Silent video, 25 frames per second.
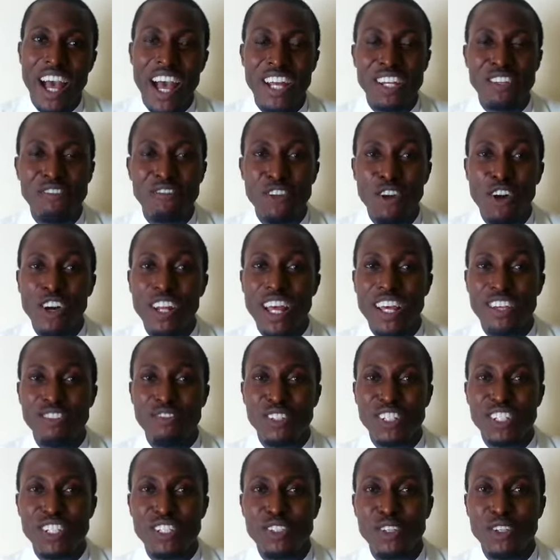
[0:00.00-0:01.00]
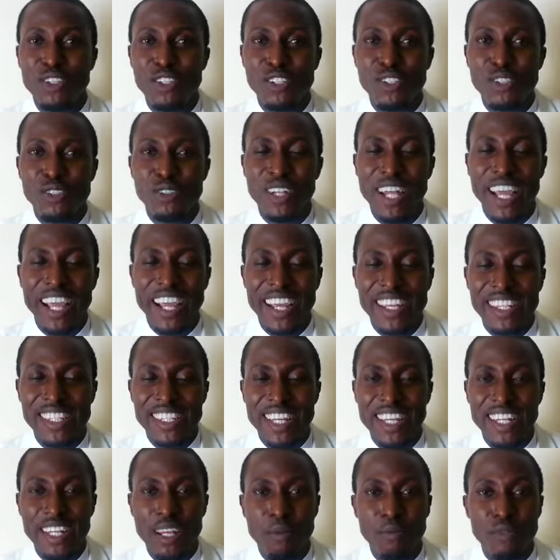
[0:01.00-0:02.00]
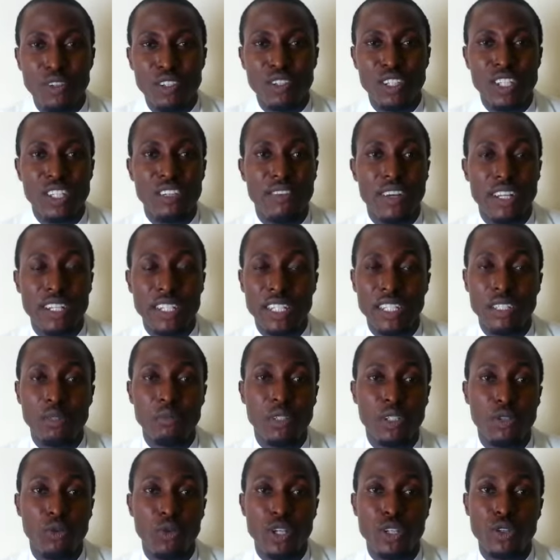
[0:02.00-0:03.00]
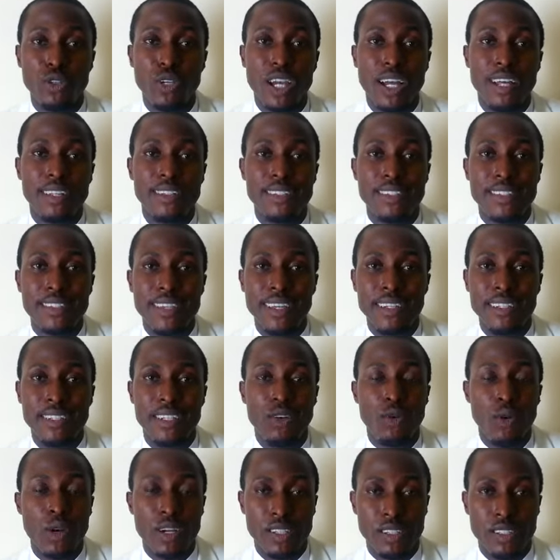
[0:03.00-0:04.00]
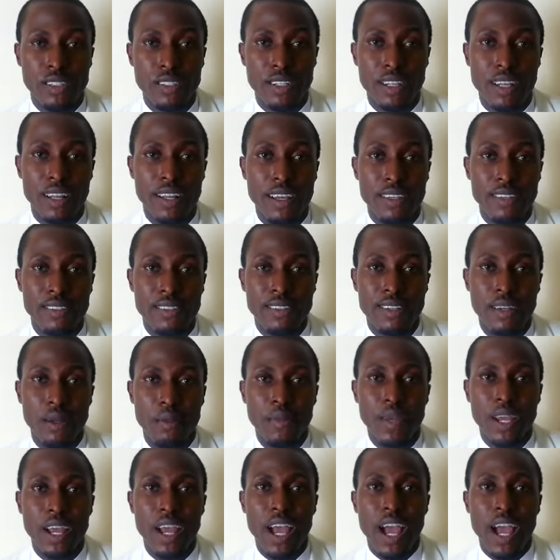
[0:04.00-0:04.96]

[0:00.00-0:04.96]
and if God has really touched you, like I said, I'm going to give an email where you can send a question and answer,